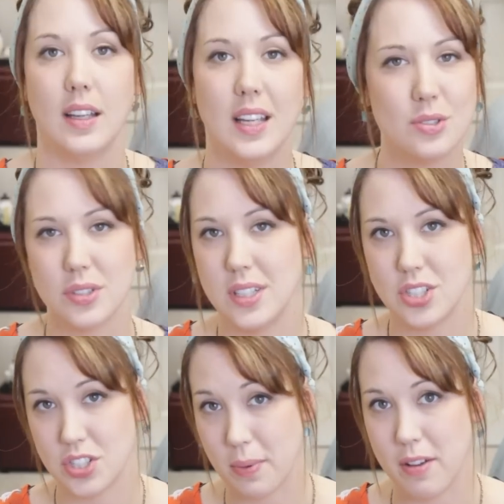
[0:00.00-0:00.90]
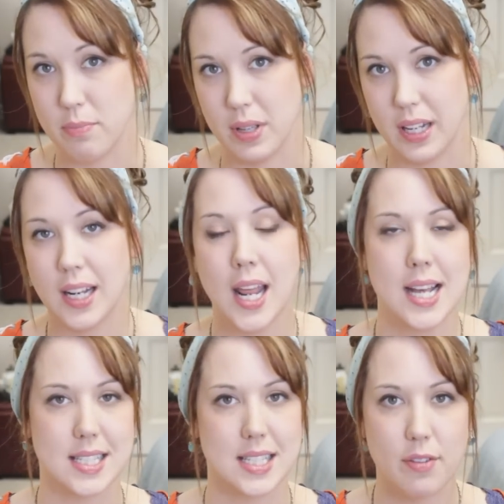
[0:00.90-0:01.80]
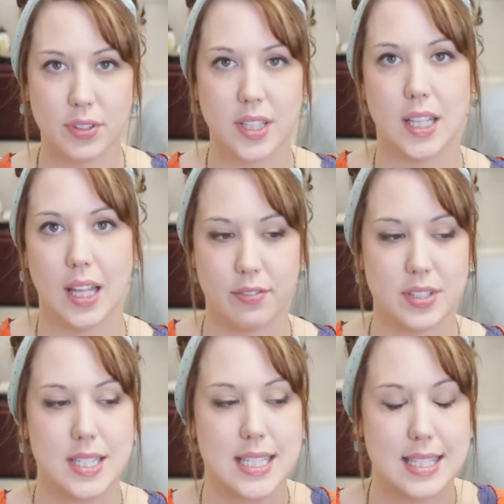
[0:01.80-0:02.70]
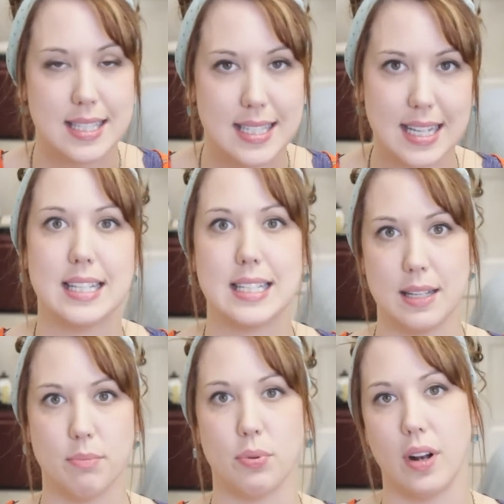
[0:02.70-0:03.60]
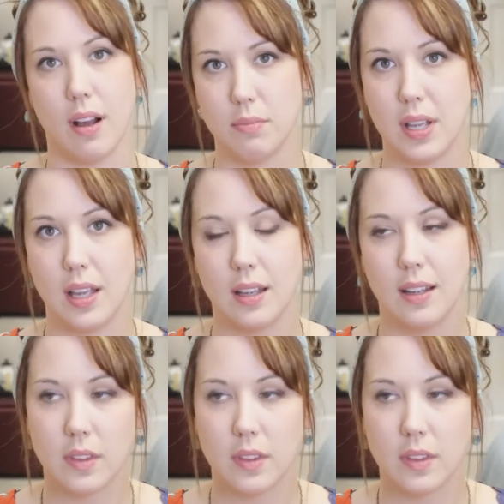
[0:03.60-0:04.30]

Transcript: Each relationship I've been in has definitely left a distinct imprint on me.